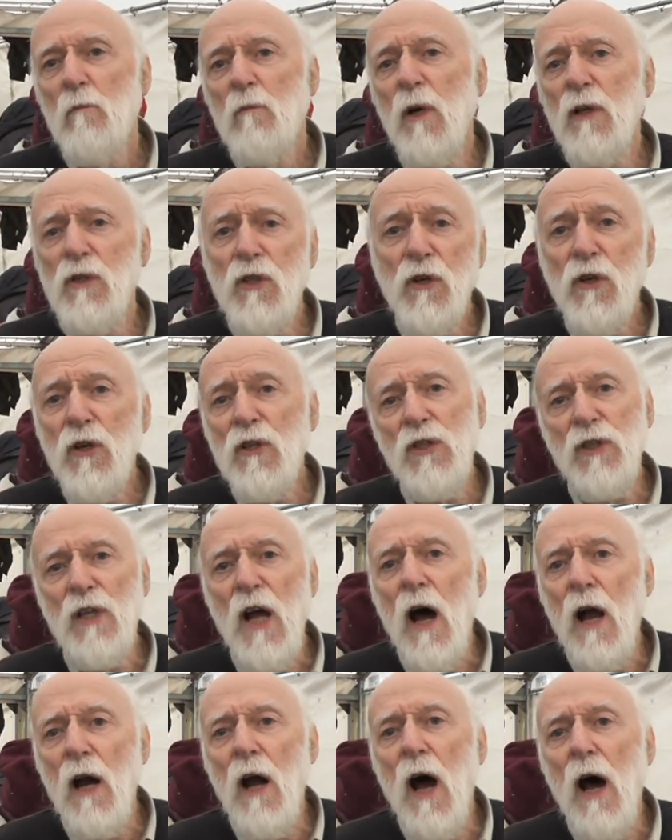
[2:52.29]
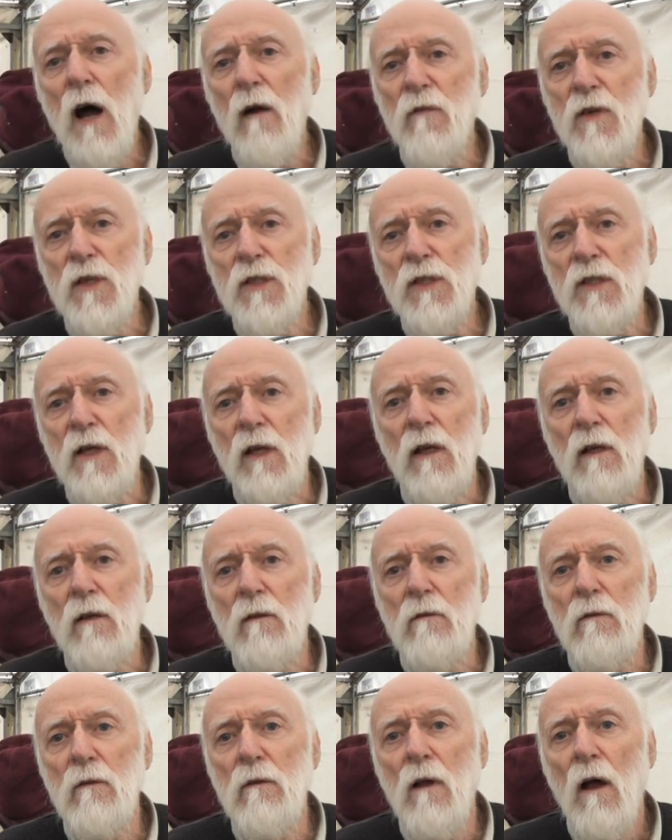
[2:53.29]
But you can start harvest
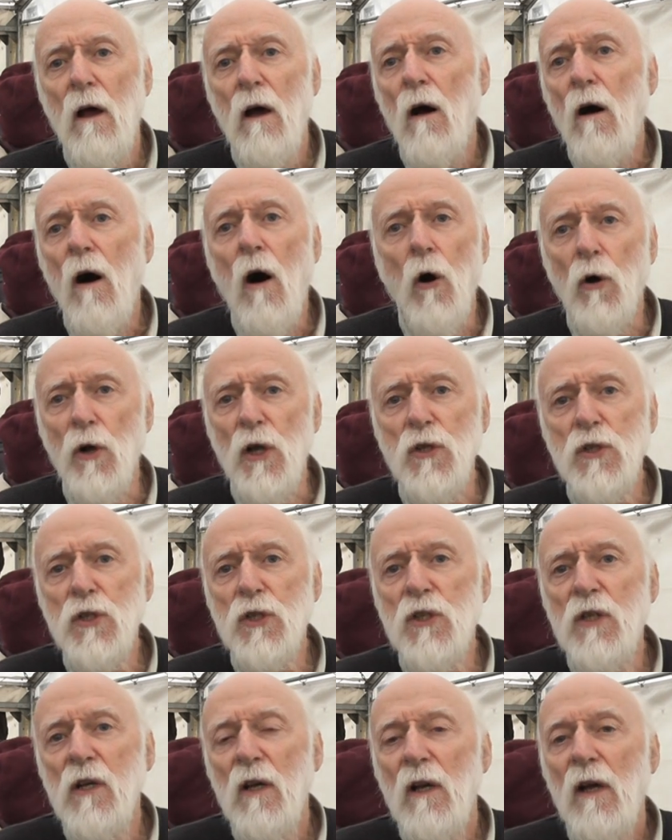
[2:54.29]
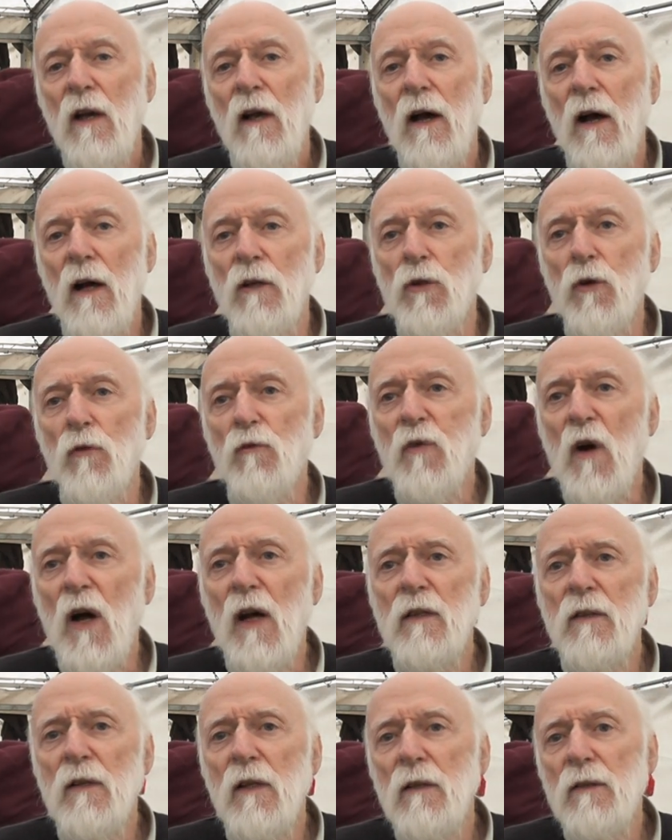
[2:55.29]
in August, and you'll
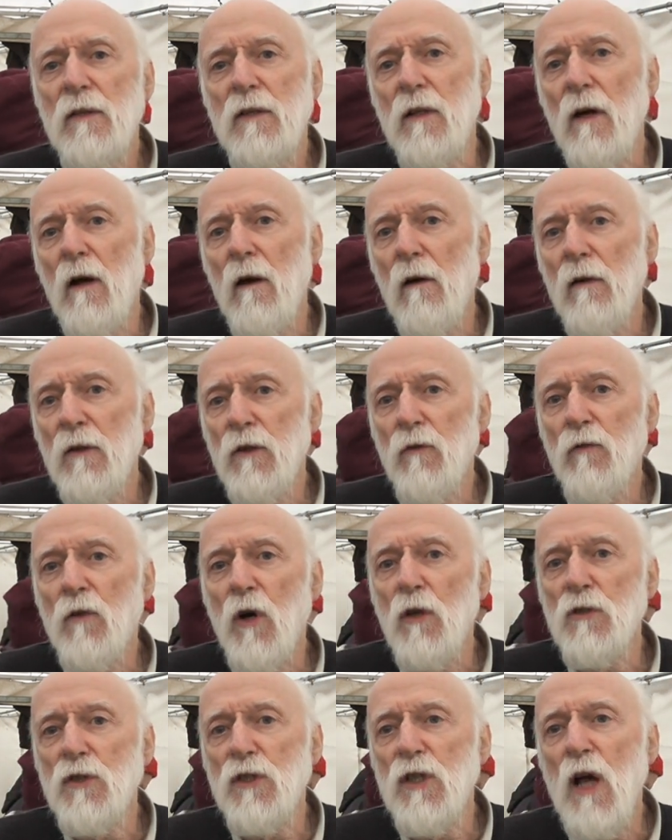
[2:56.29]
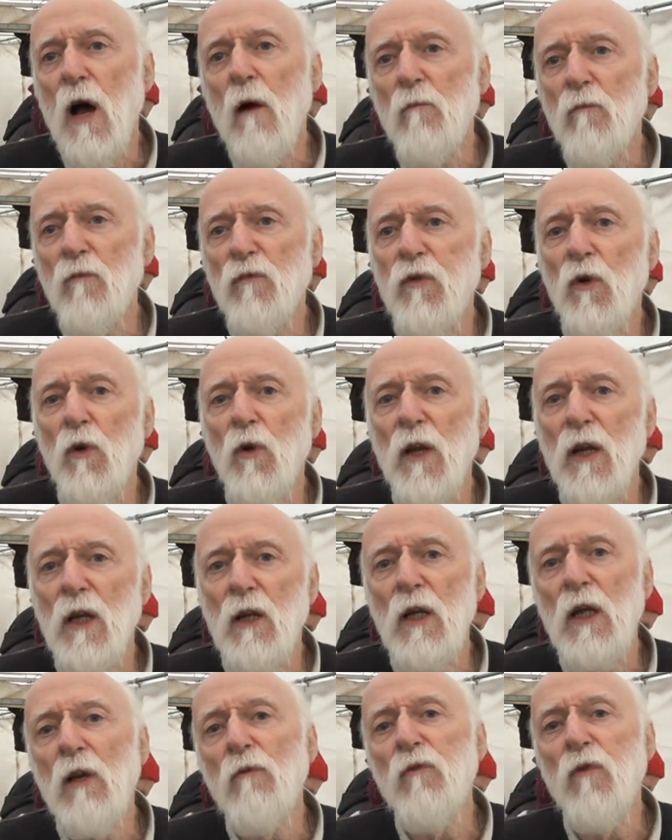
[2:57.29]
find that uh, you've got some
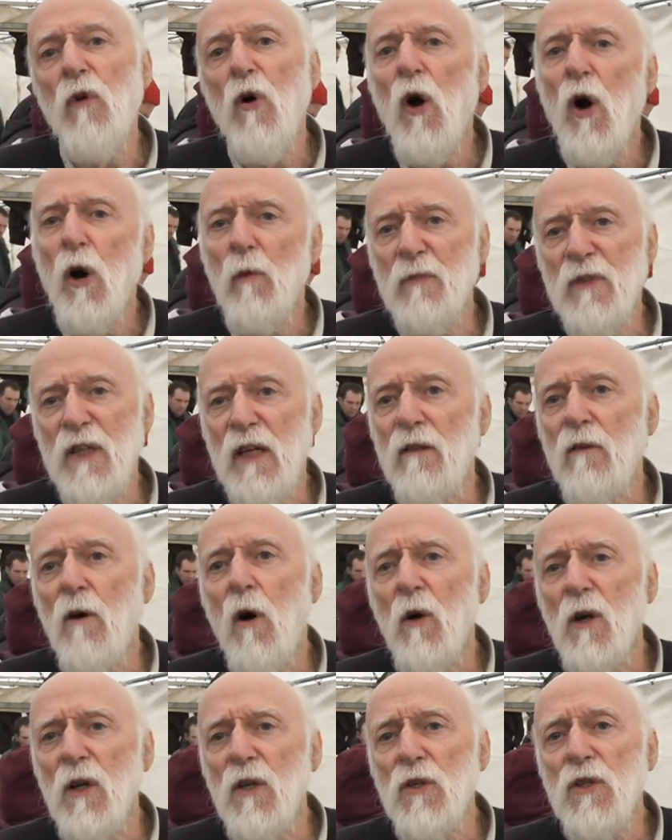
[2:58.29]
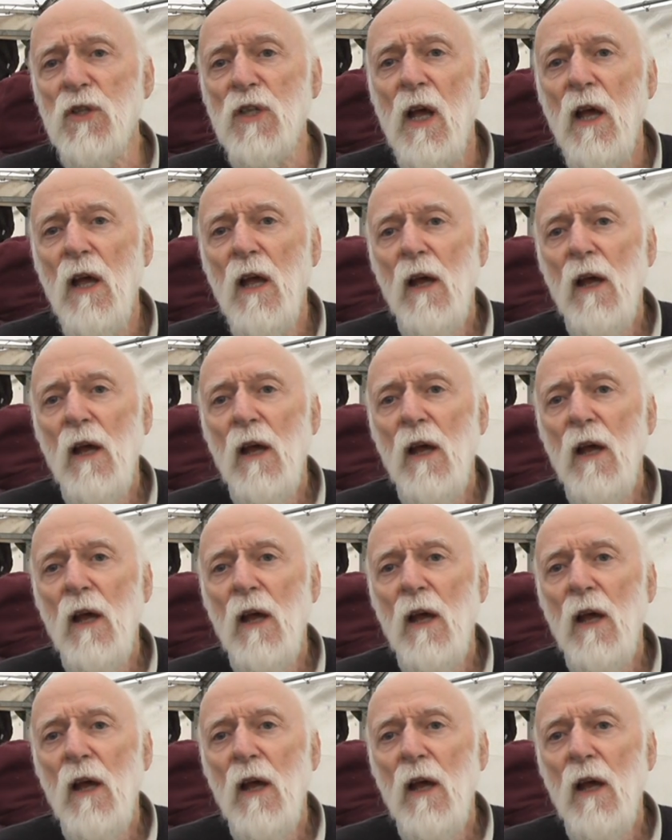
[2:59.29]
fully formed in August.